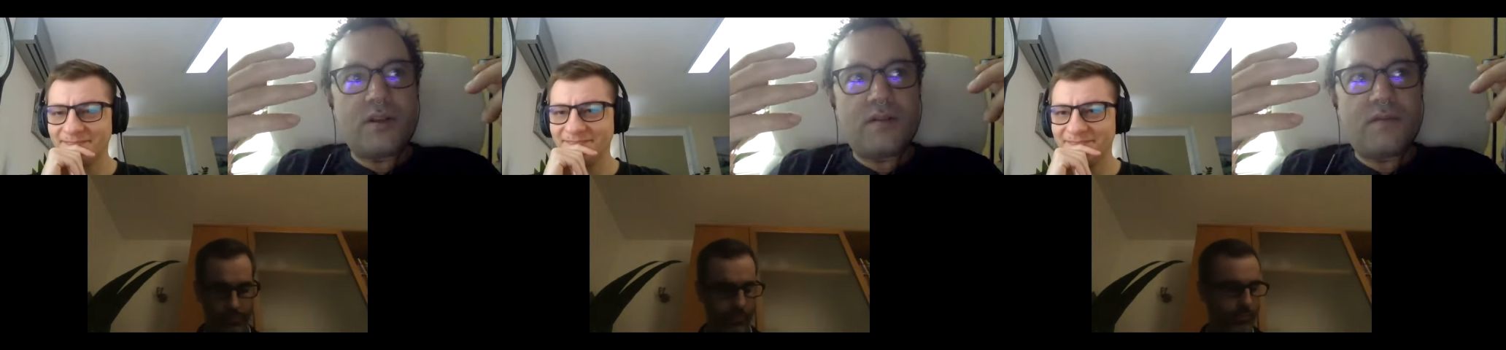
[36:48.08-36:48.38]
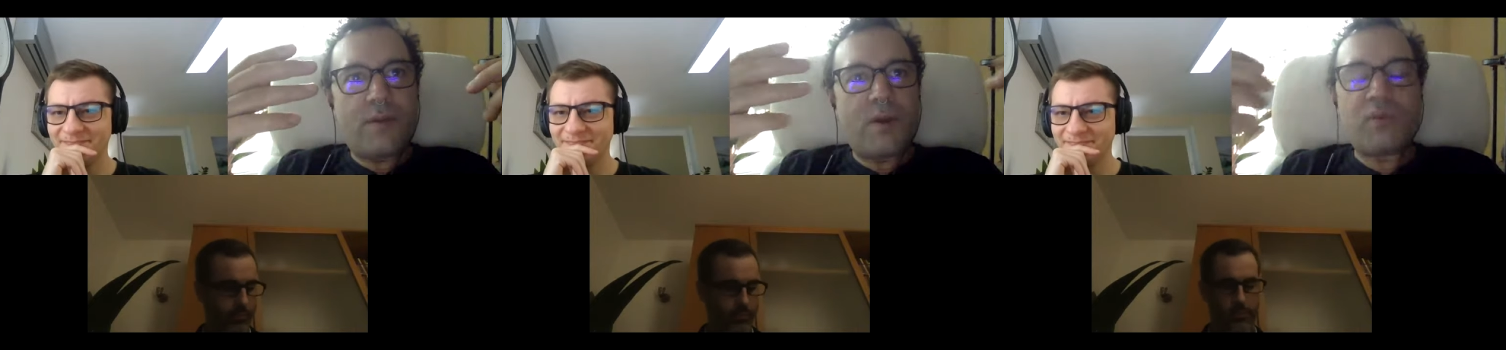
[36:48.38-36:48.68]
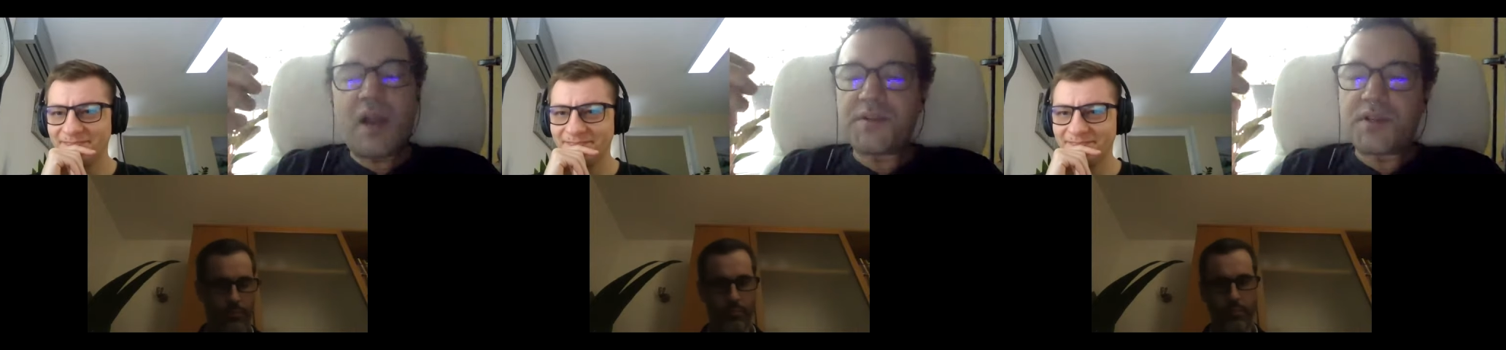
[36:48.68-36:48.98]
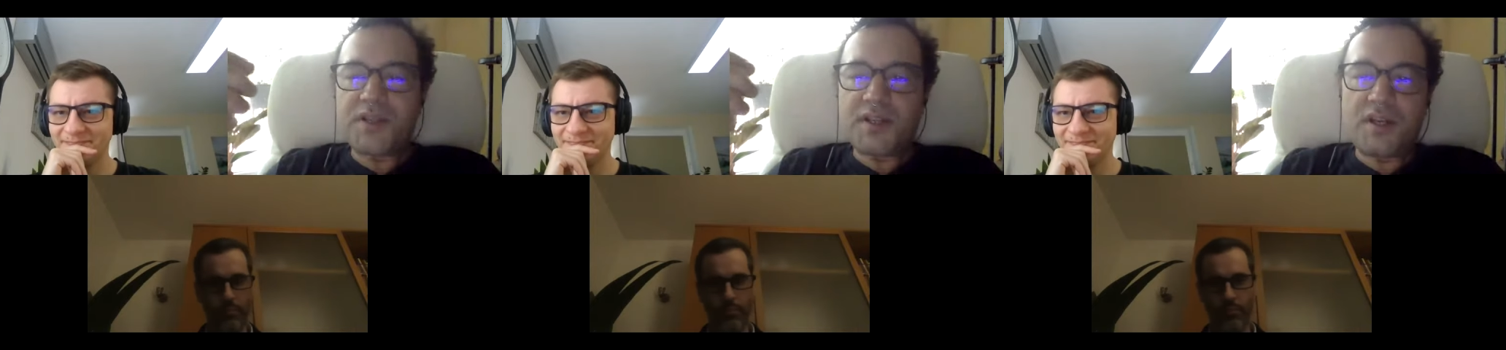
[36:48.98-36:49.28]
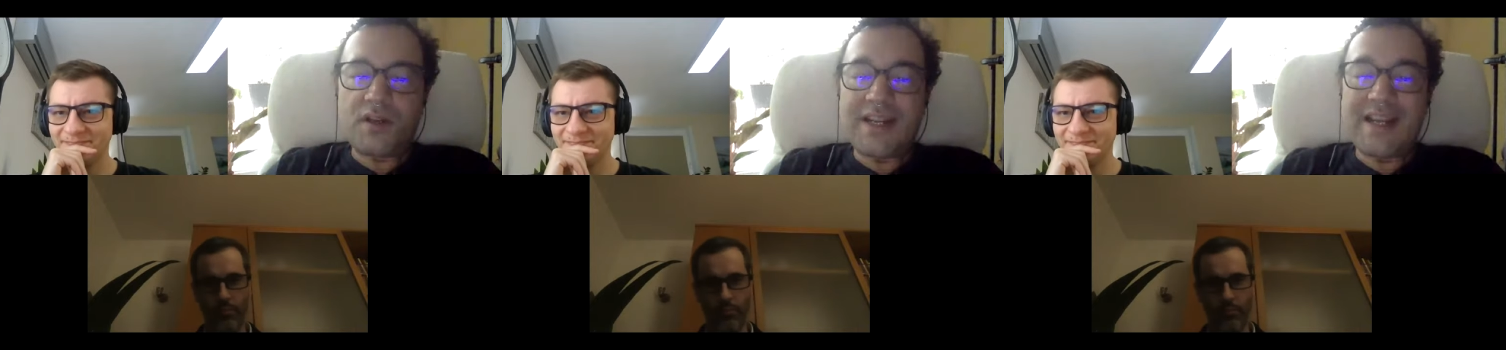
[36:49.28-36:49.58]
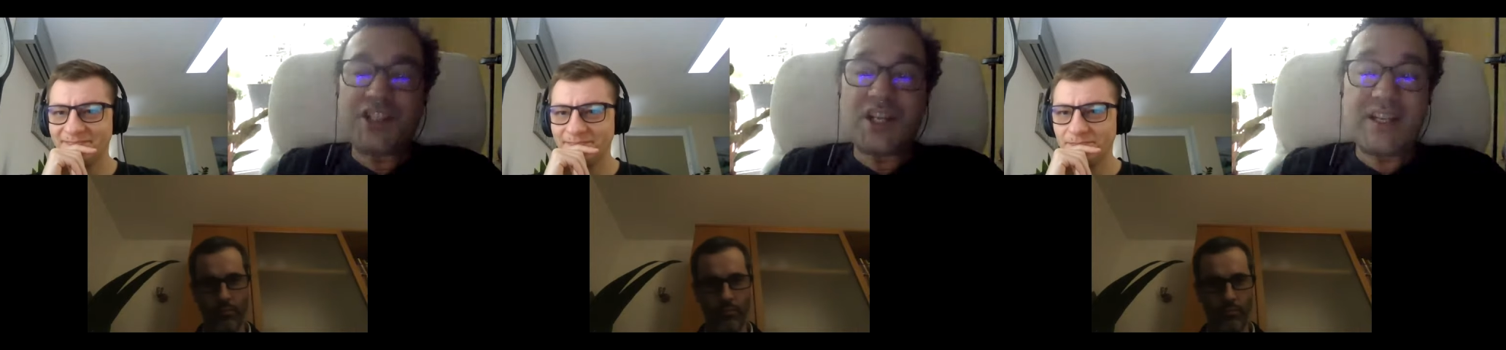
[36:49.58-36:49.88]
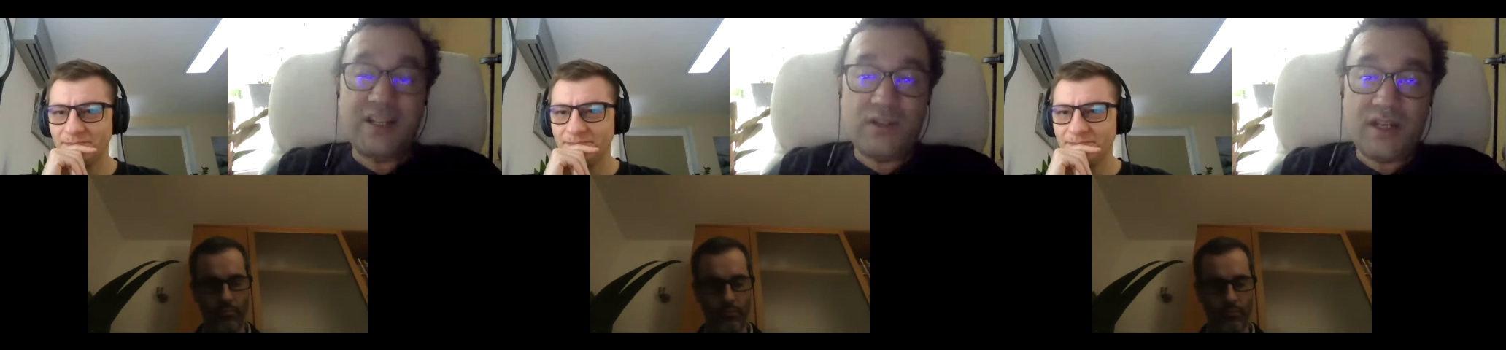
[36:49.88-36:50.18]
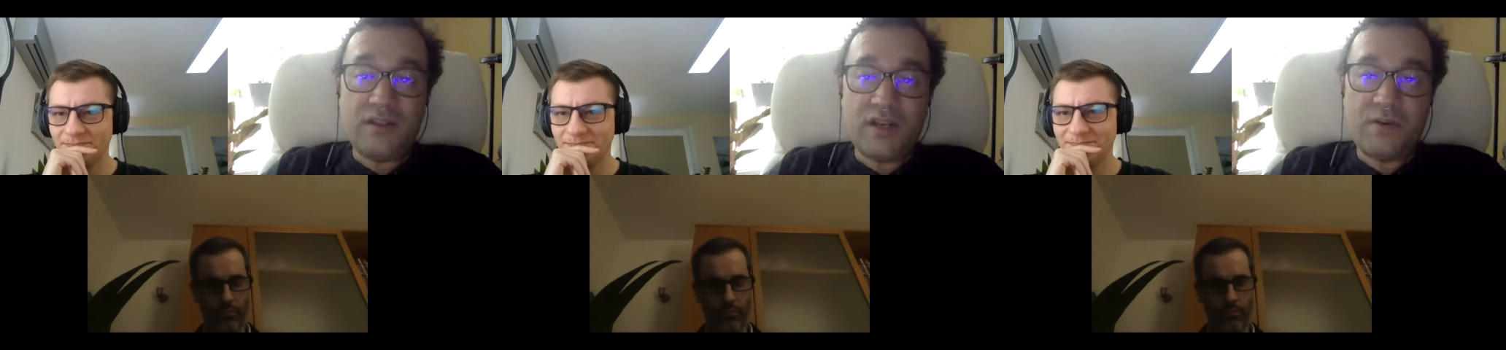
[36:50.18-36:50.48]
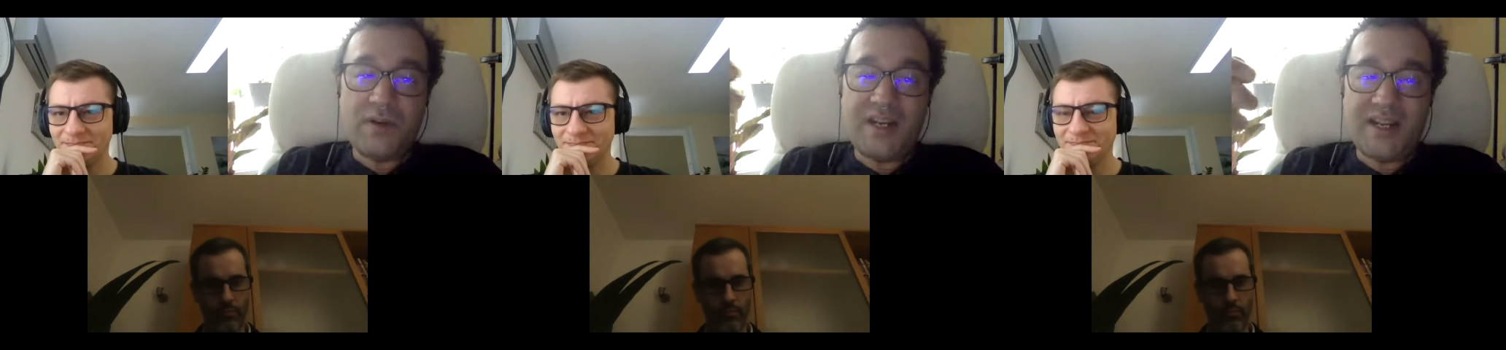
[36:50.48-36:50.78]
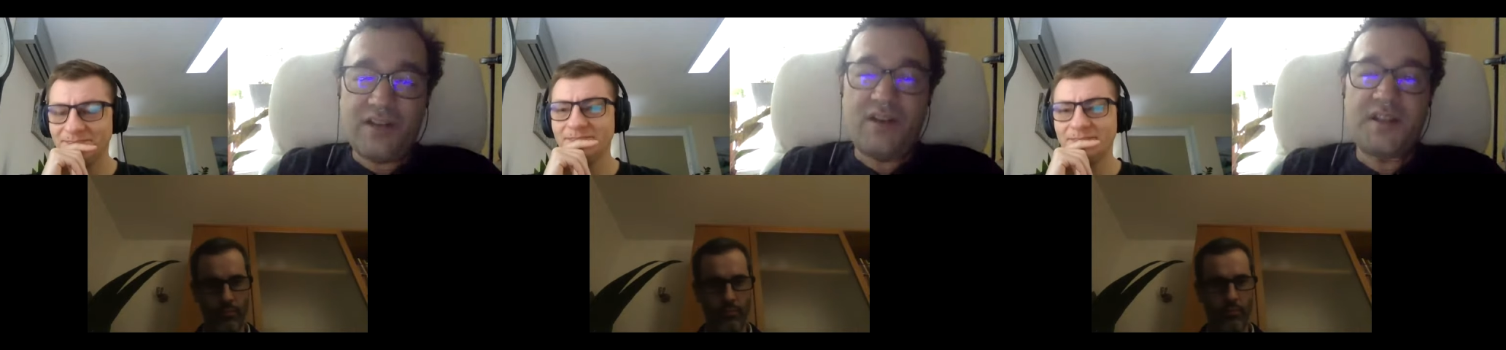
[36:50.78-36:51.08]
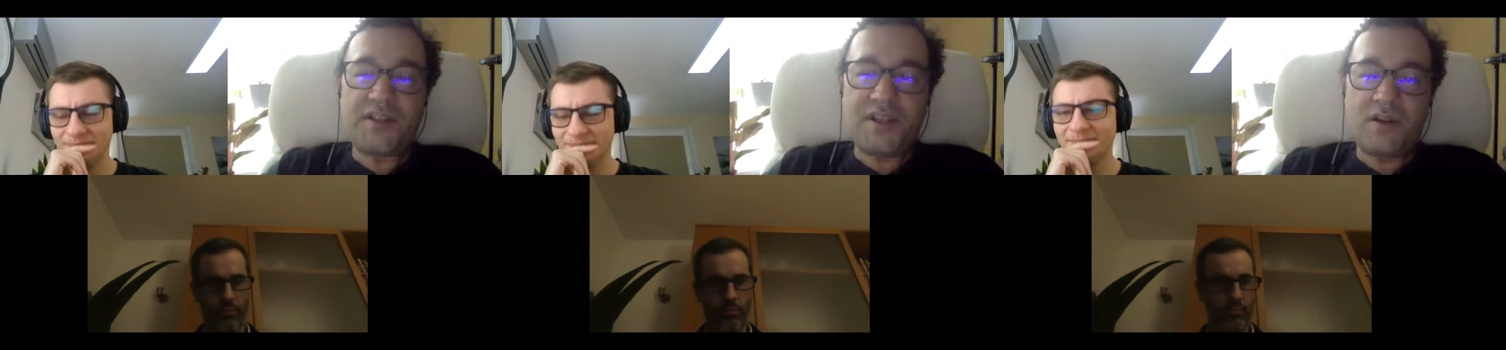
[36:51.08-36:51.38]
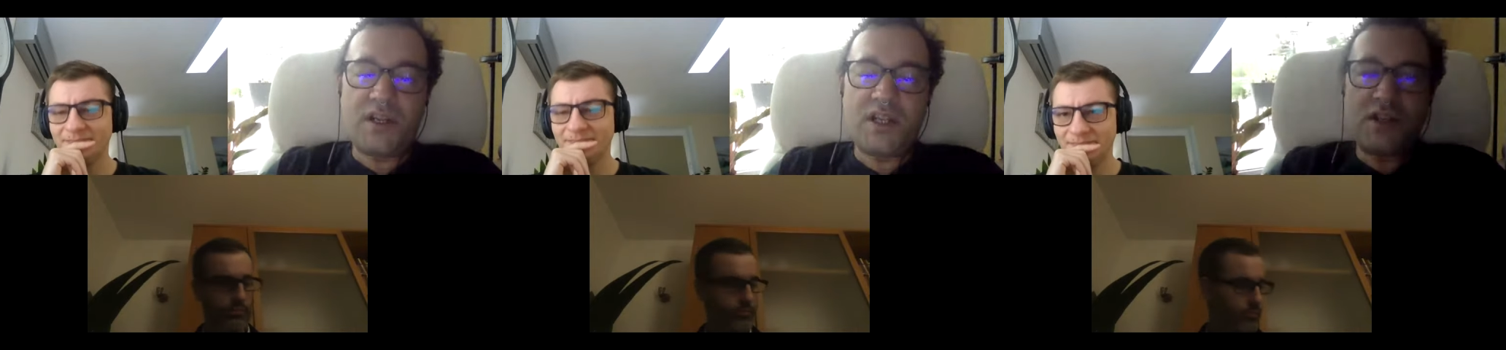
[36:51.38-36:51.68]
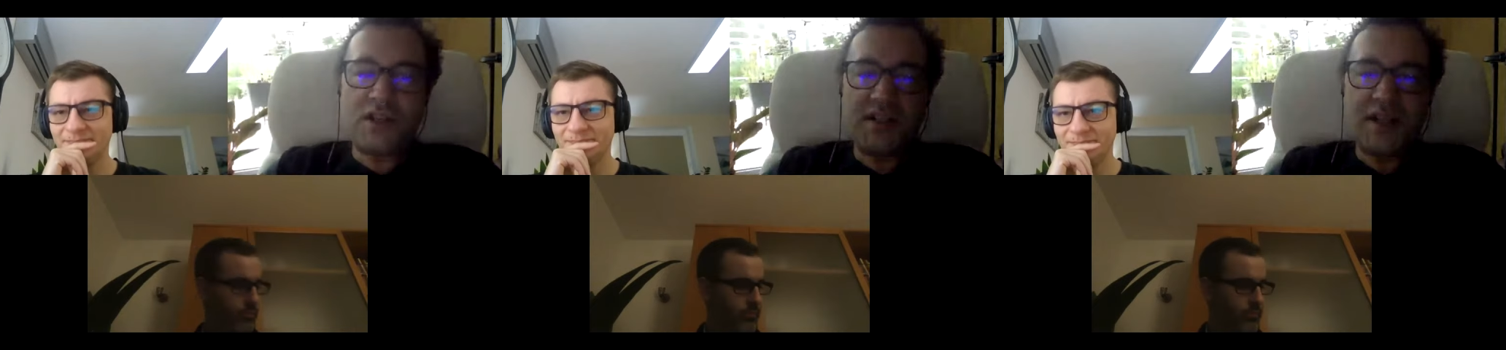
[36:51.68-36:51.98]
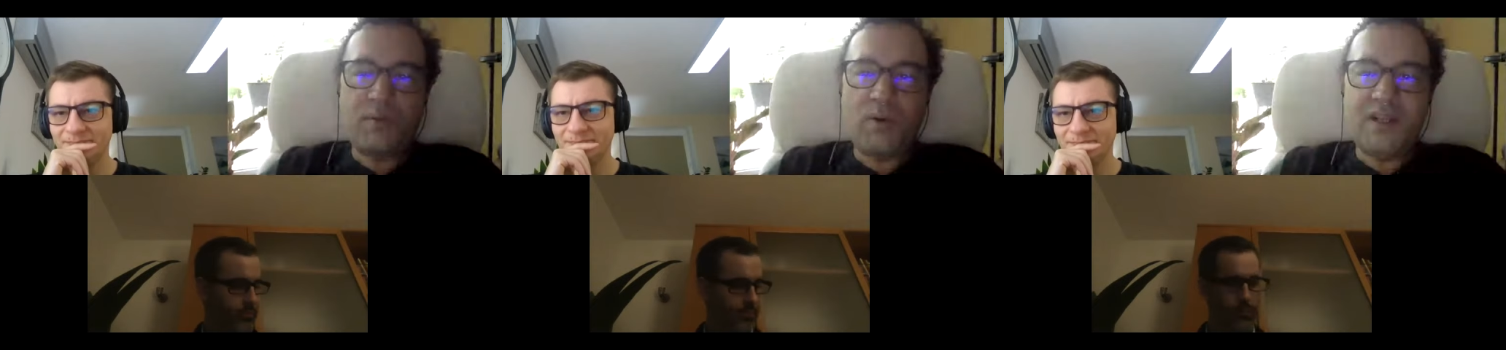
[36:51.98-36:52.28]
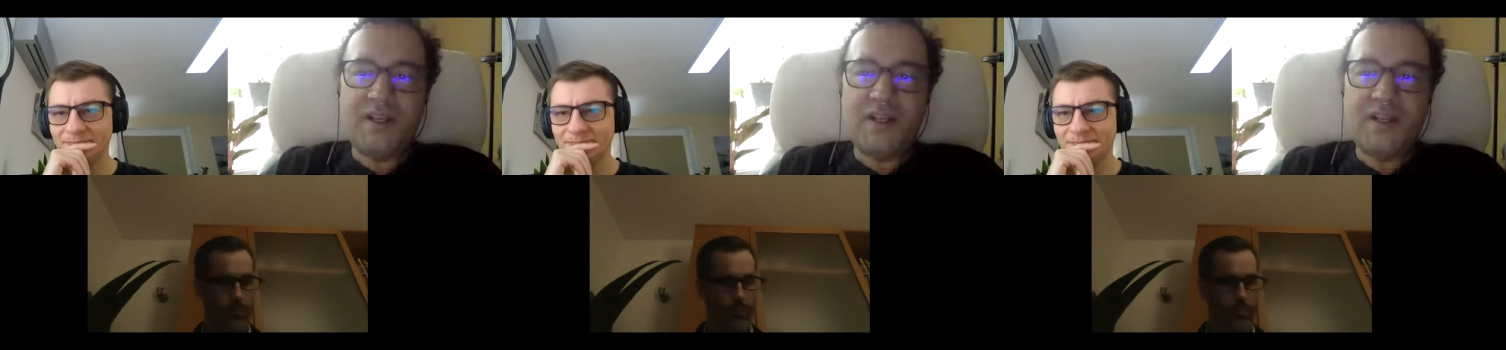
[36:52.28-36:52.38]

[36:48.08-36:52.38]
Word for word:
Speaker 1: from a browser security engineering though and an internet security engineering standpoint